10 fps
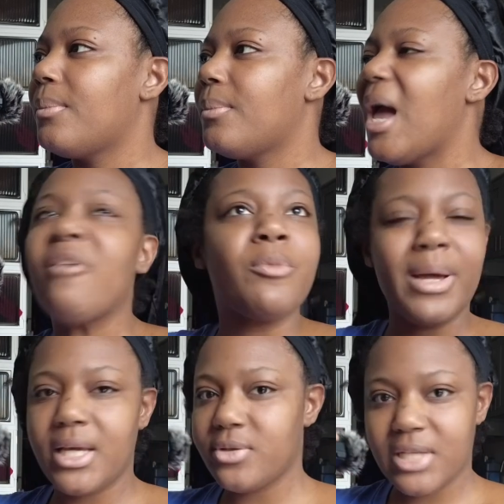
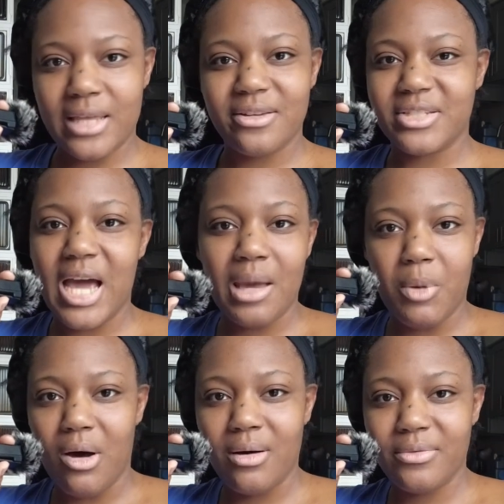Everybody else got their time
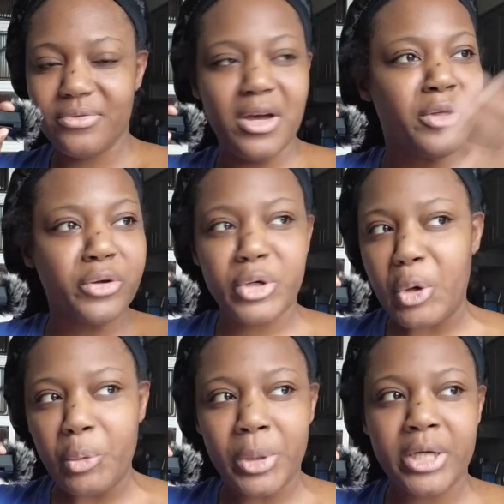off. Other
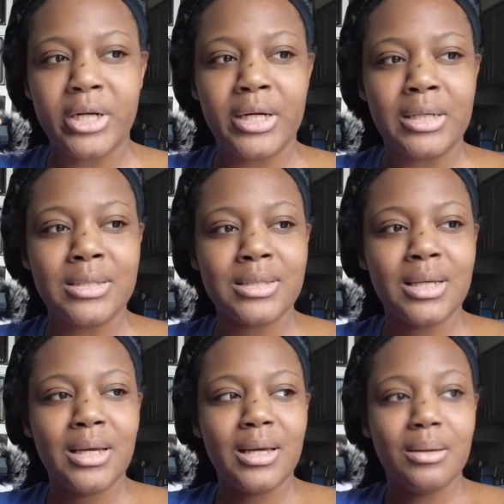coworkers,
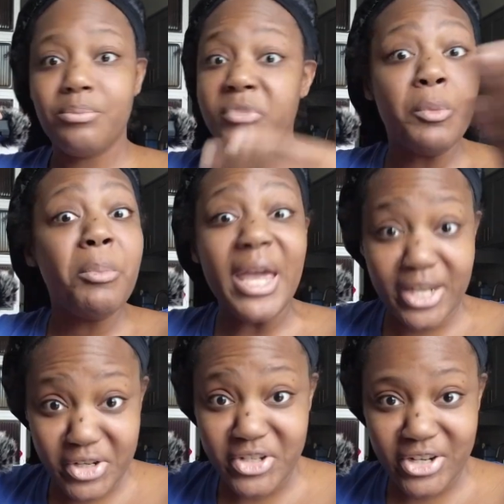the
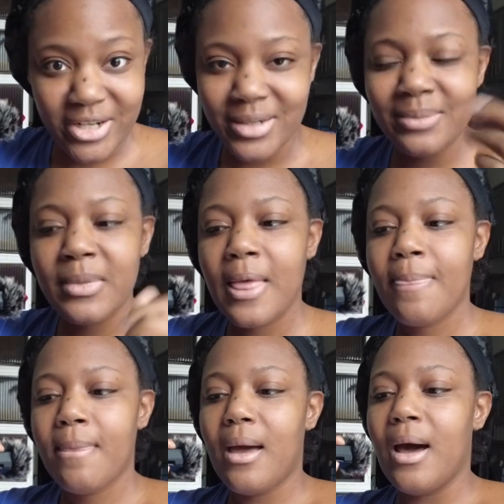manager,
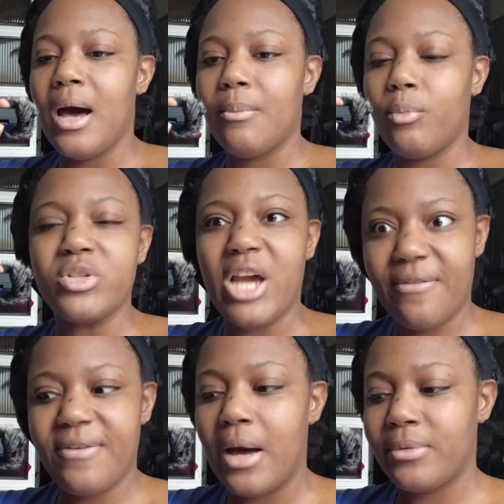which I
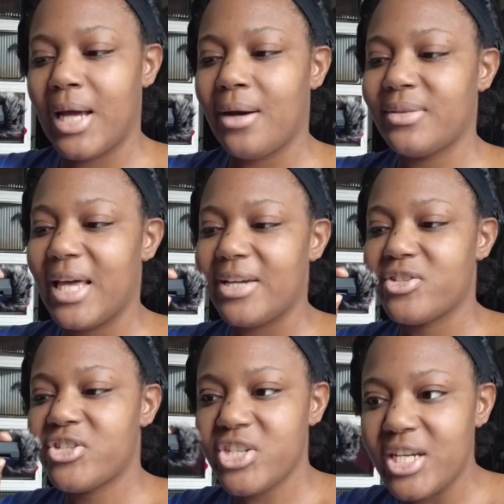found out that
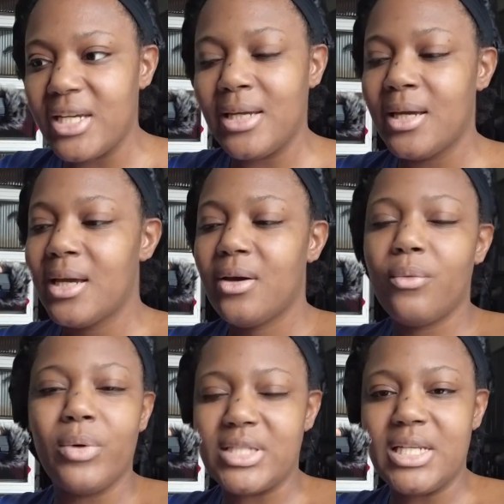she
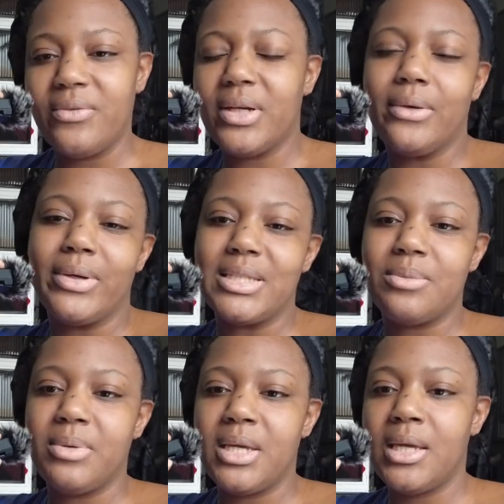wasn't even going to
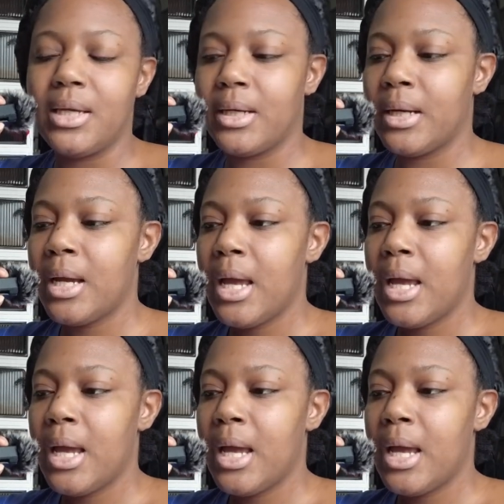be here.